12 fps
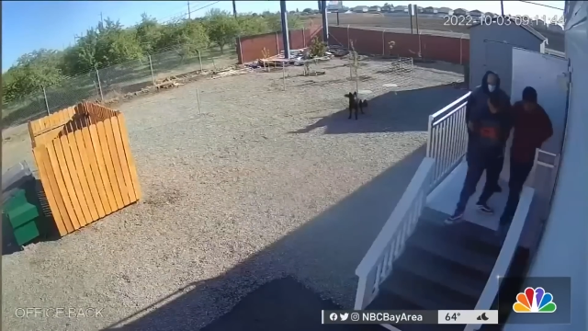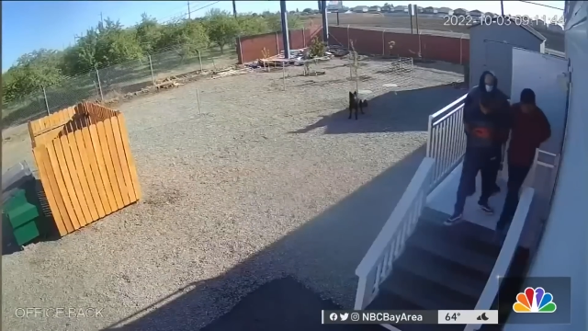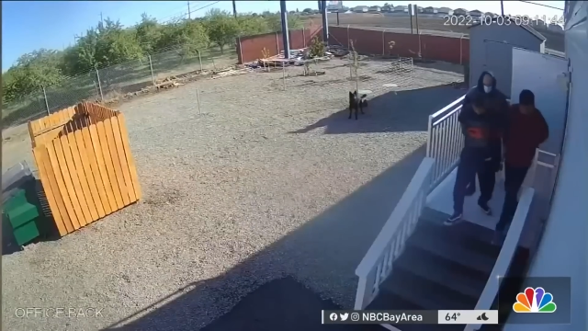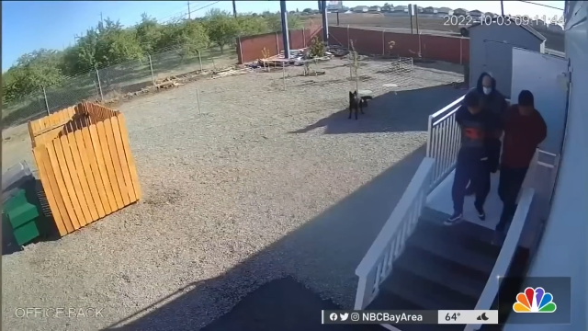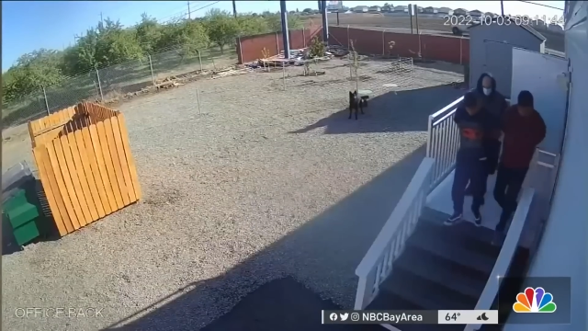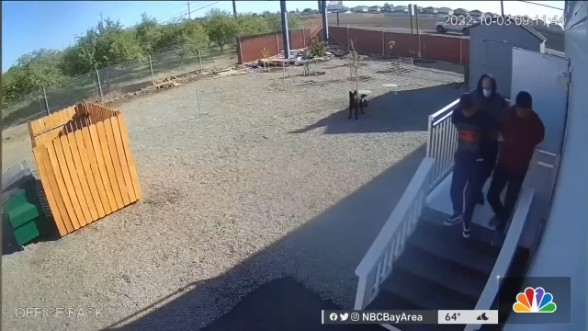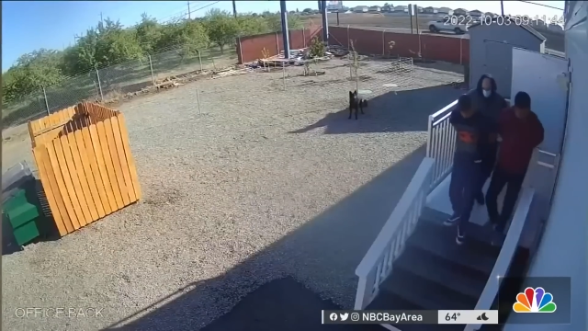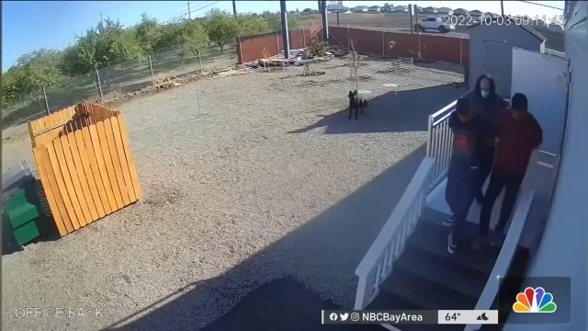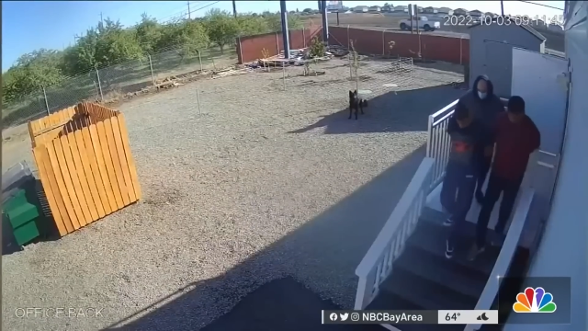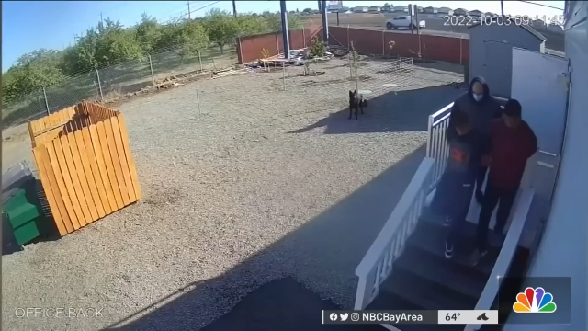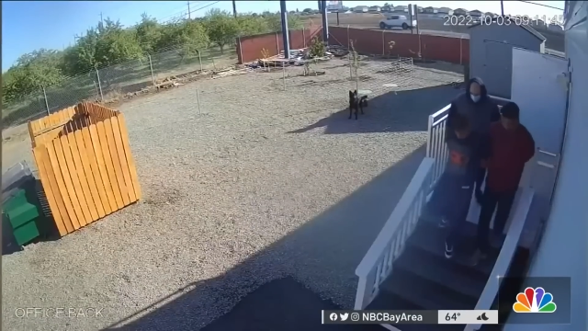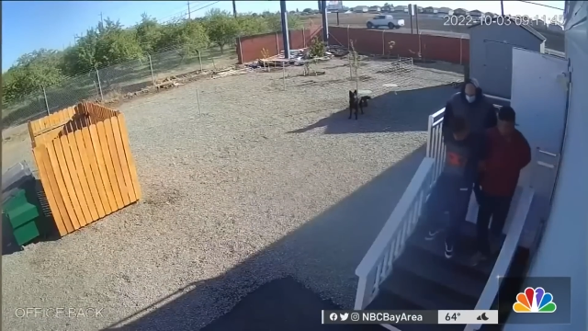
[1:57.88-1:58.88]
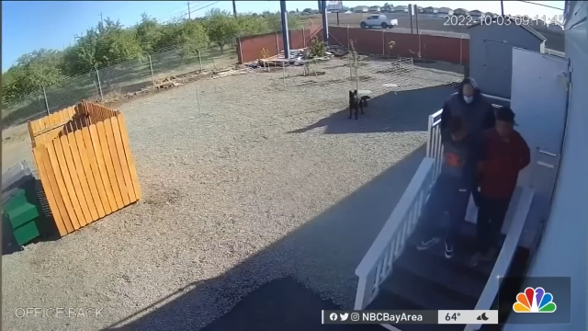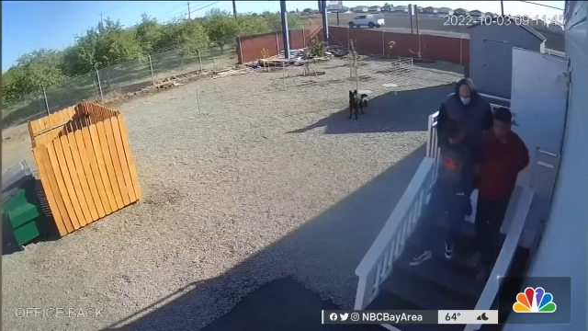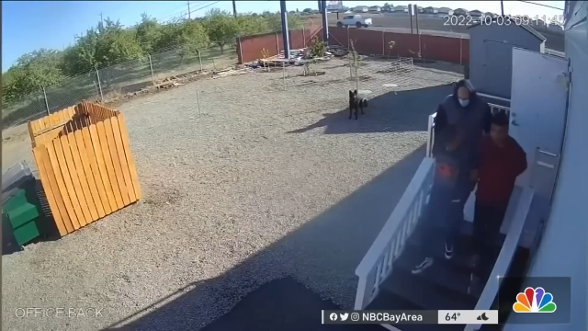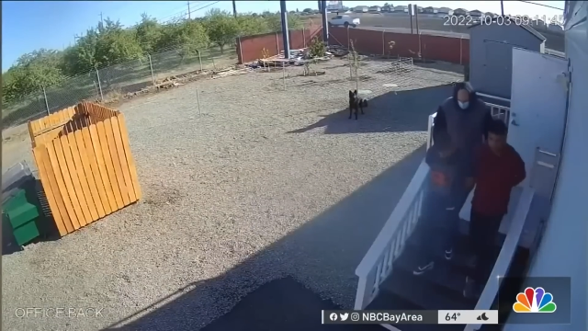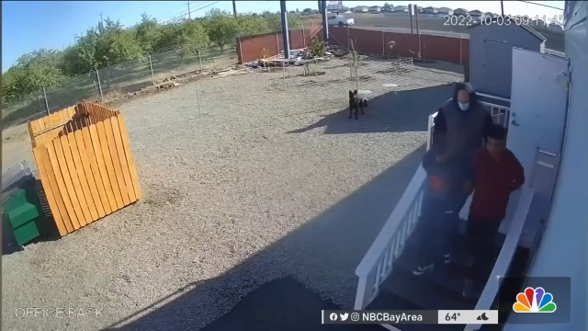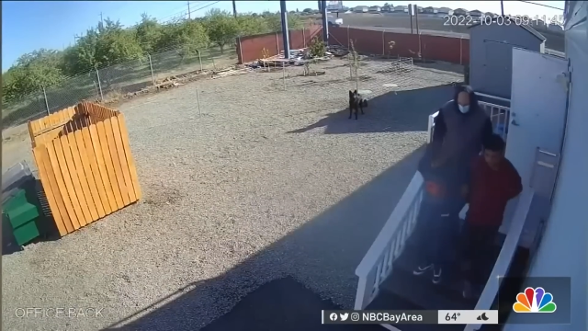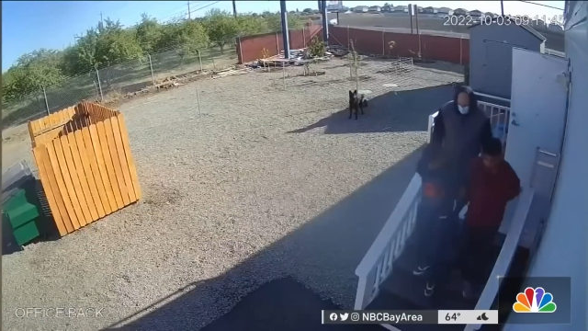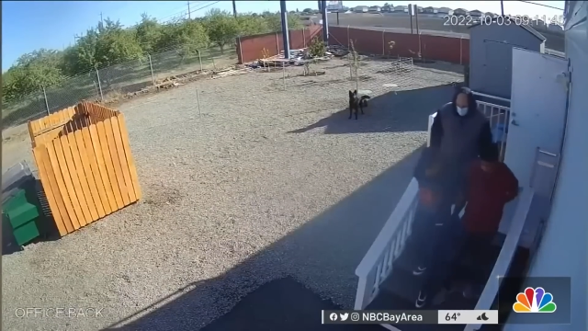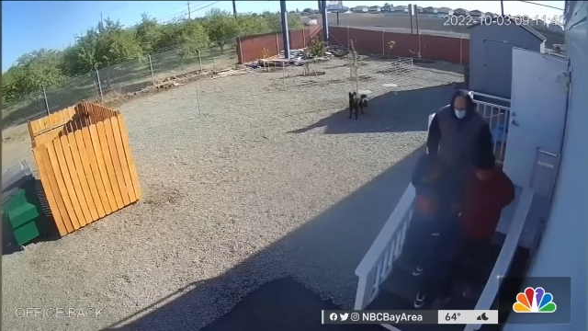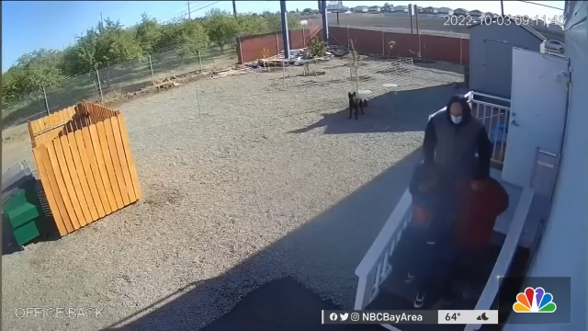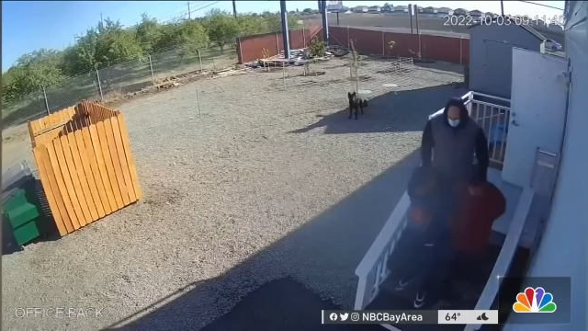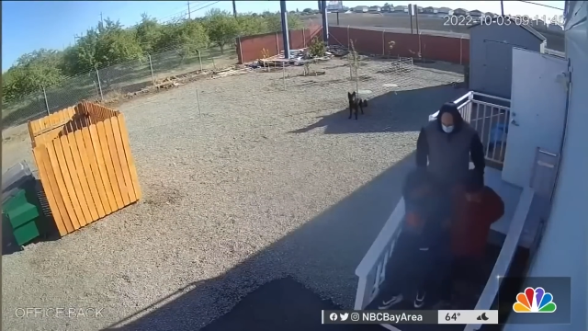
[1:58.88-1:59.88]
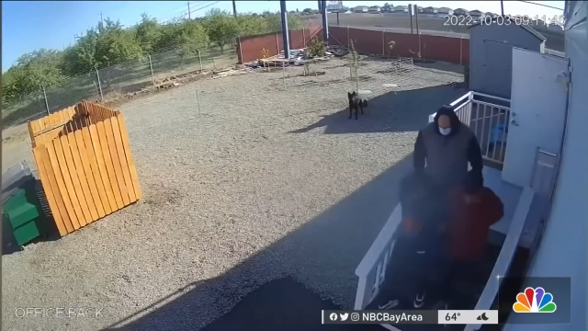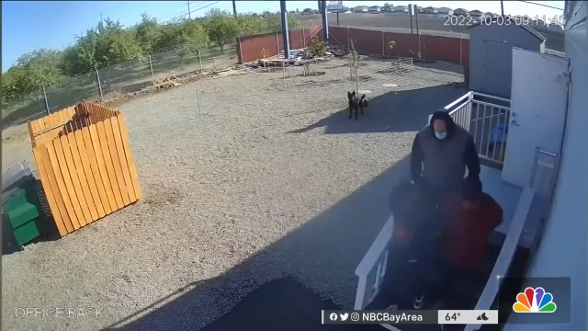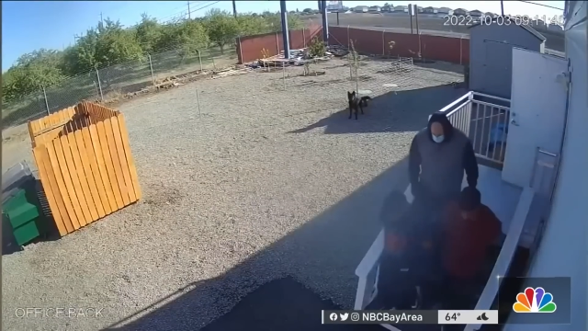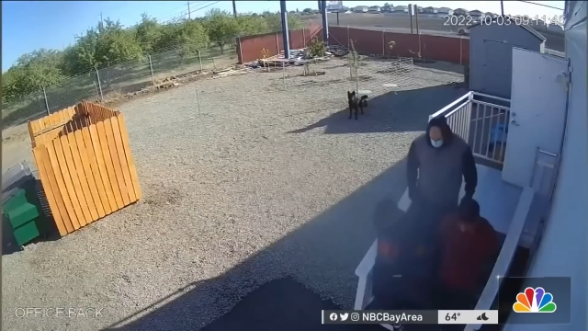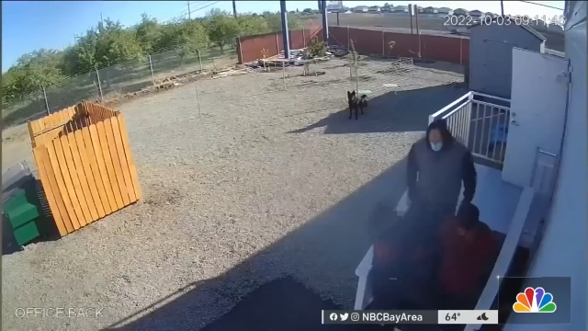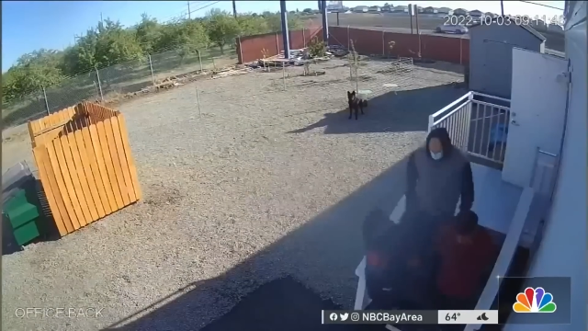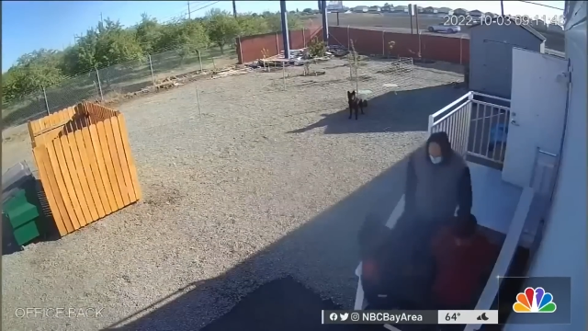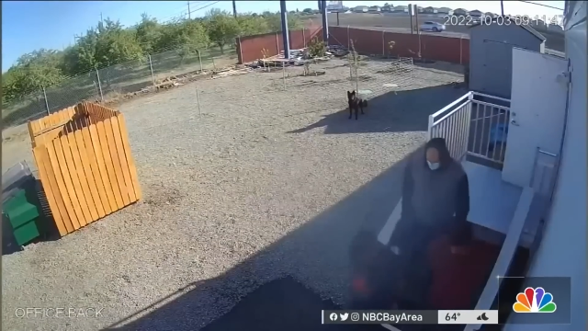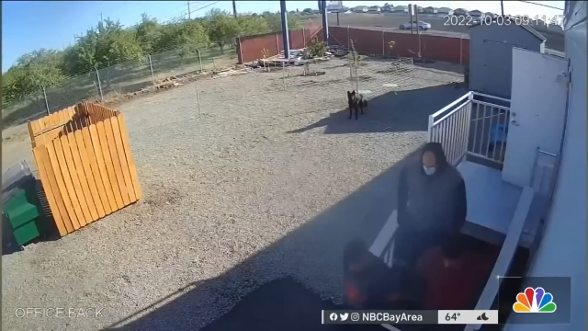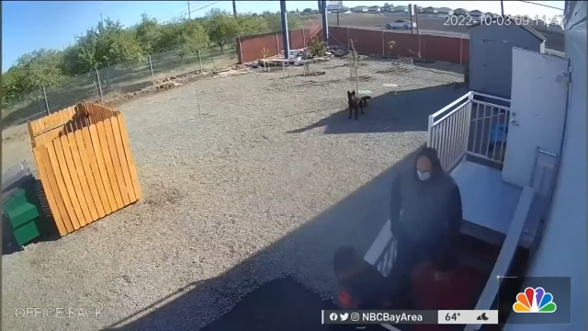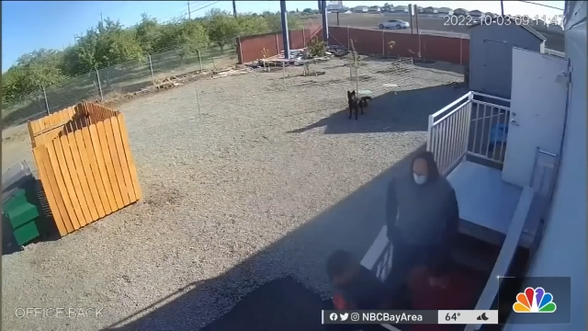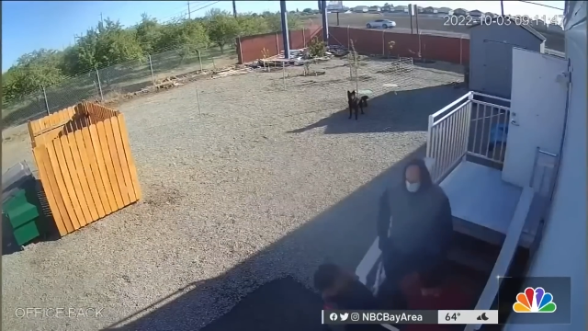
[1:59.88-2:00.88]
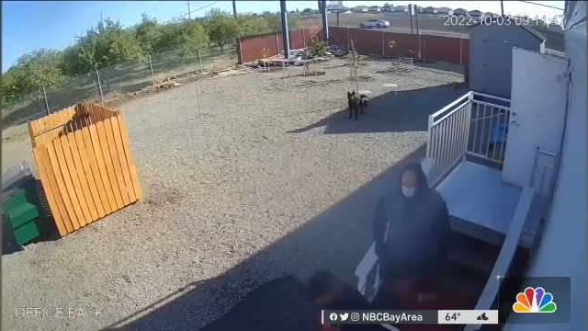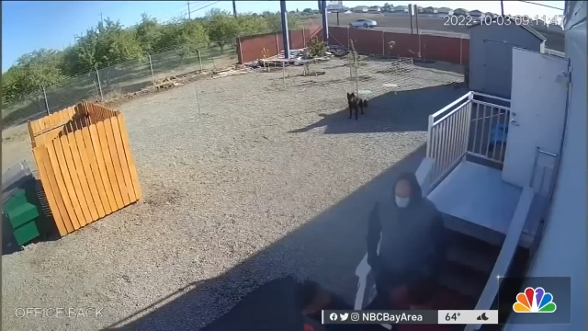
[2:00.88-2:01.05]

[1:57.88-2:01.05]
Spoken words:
No face is visible, so there are no lips to read.